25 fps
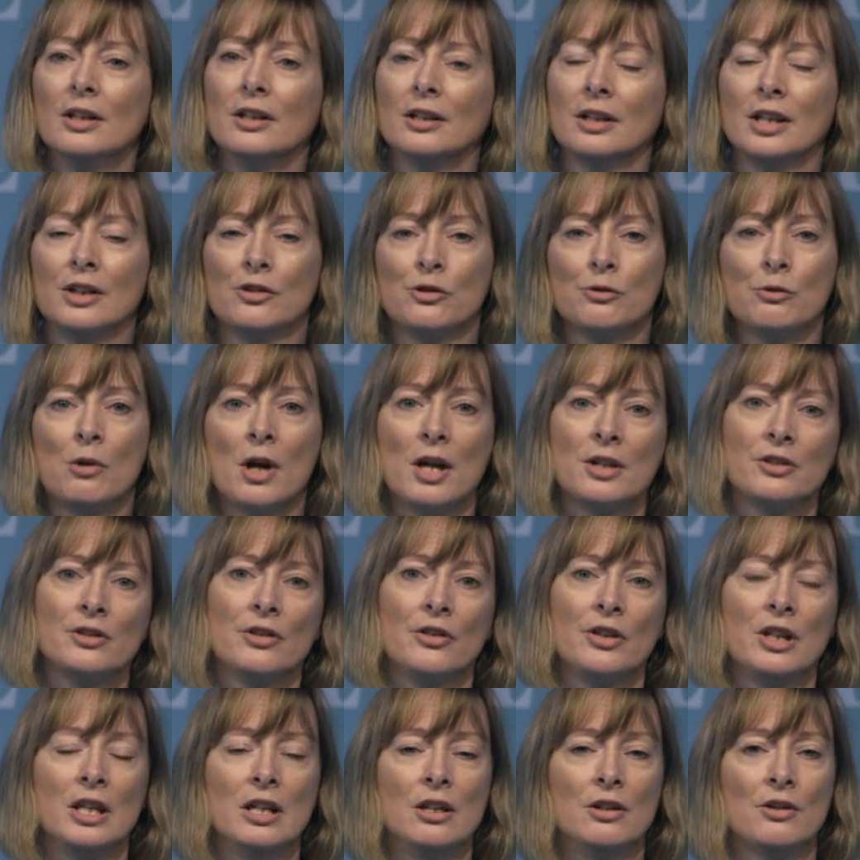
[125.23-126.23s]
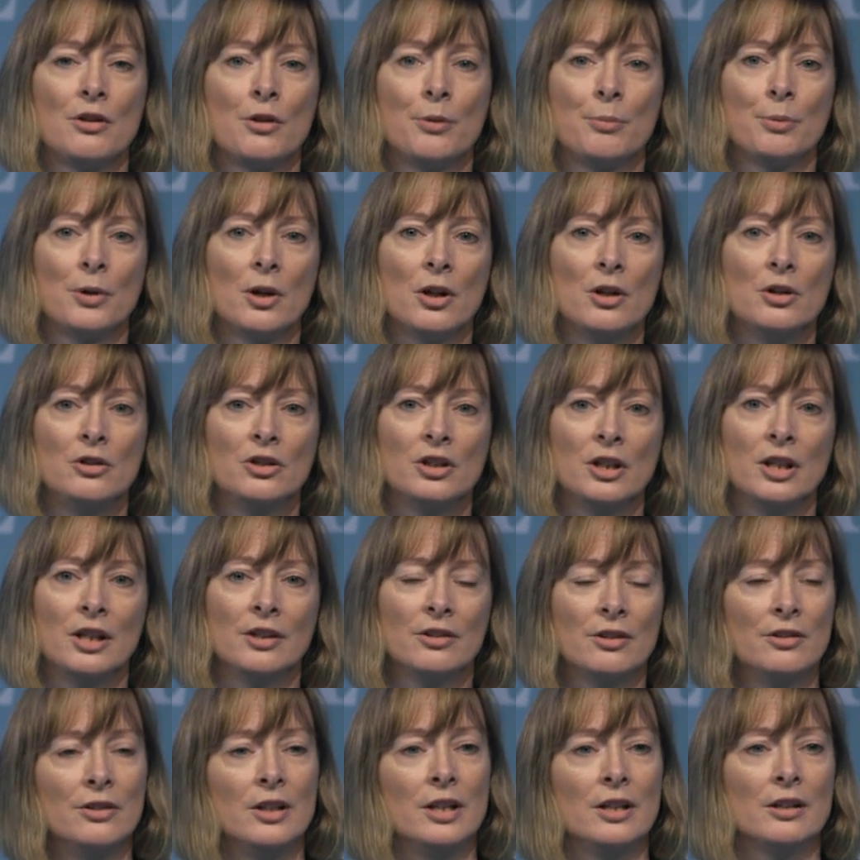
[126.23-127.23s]
gets right to the end of the
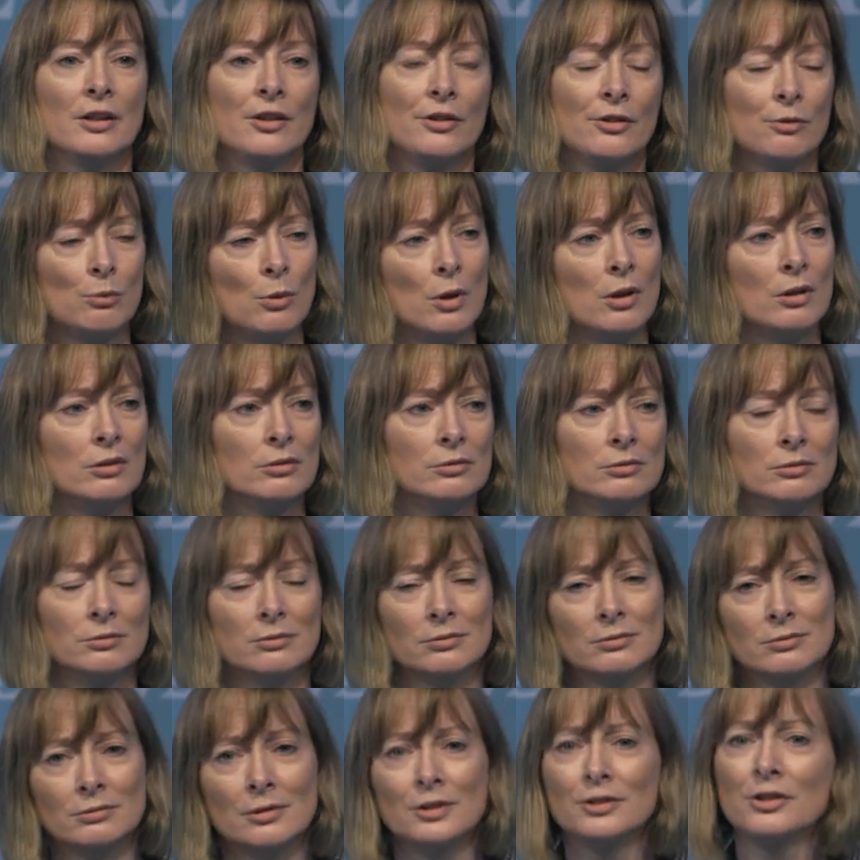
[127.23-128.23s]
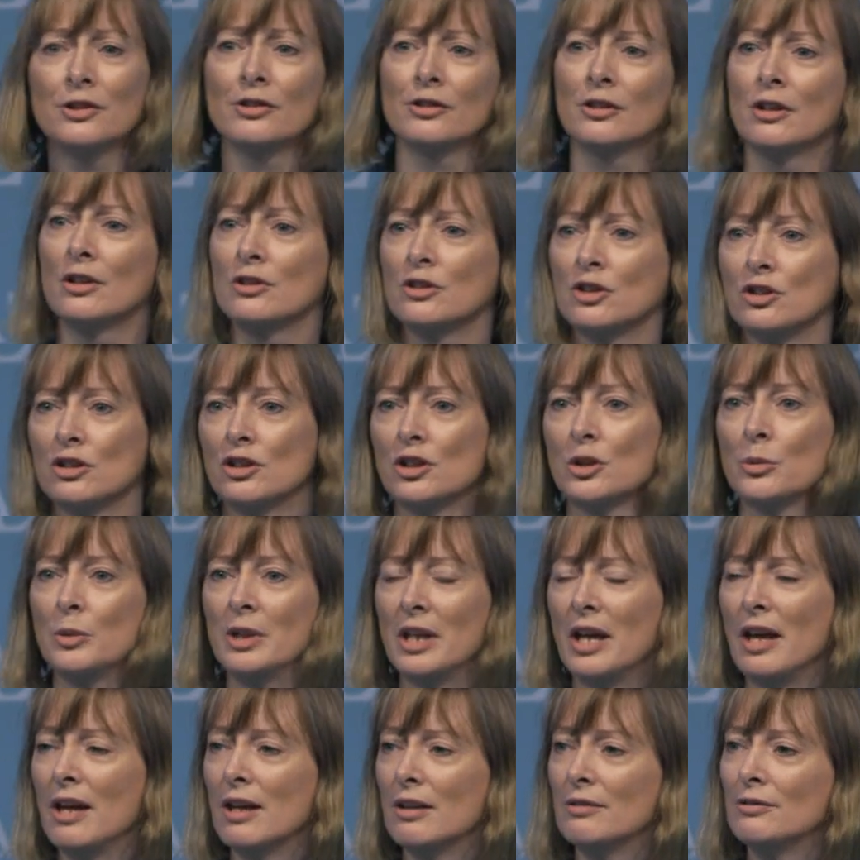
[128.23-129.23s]
project, and then it's, well, what disclosure shall
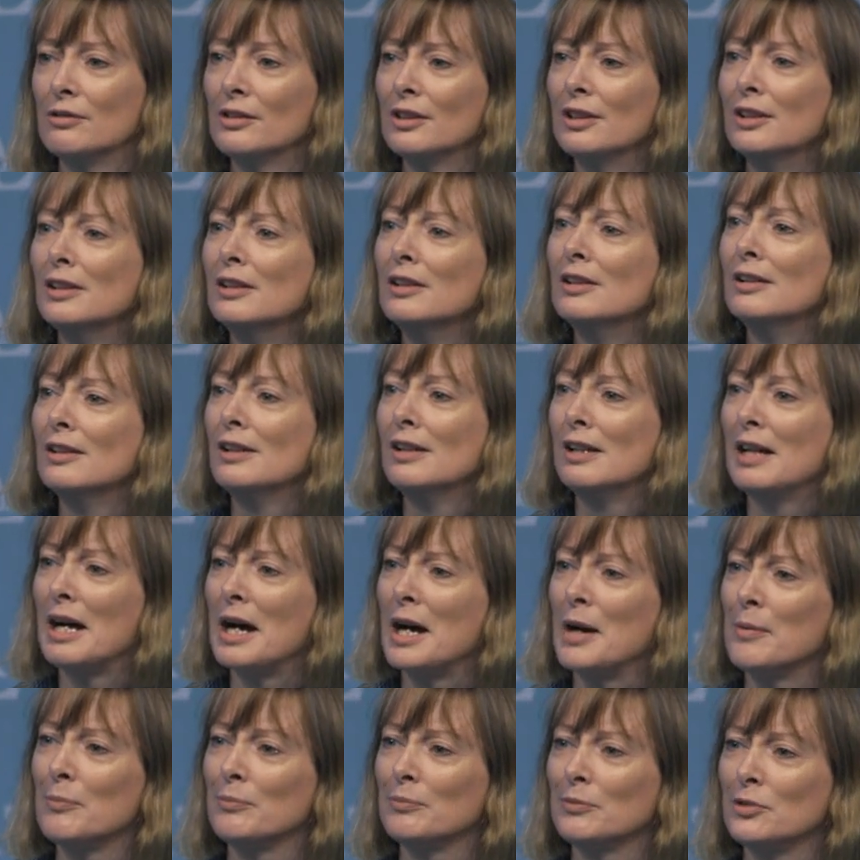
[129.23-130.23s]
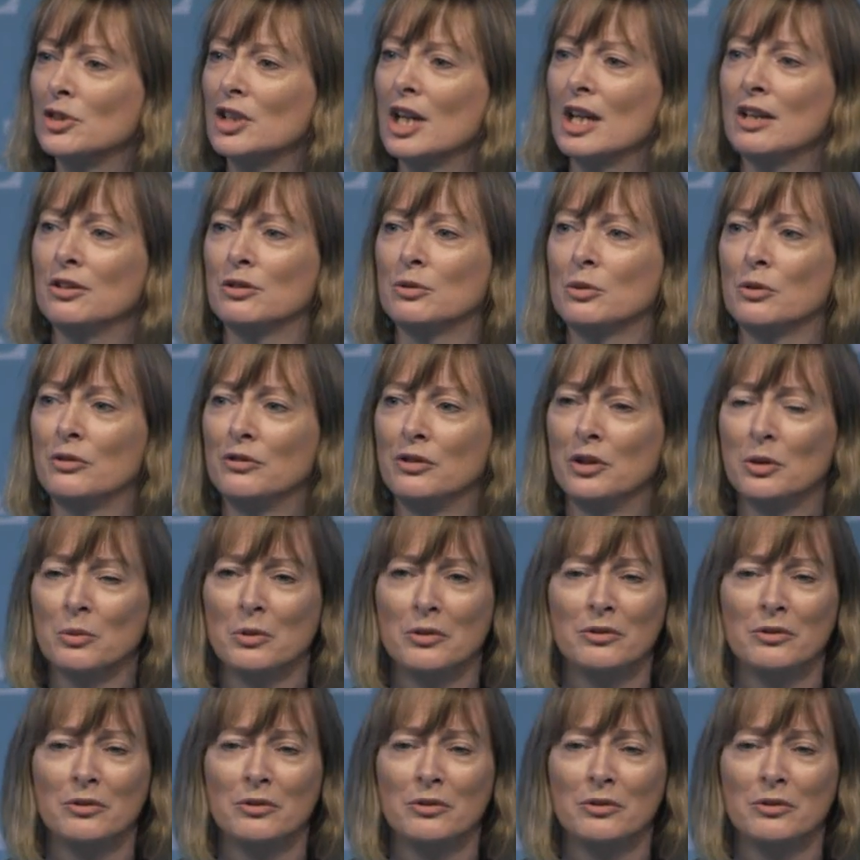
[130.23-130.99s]
we have? Chat to a few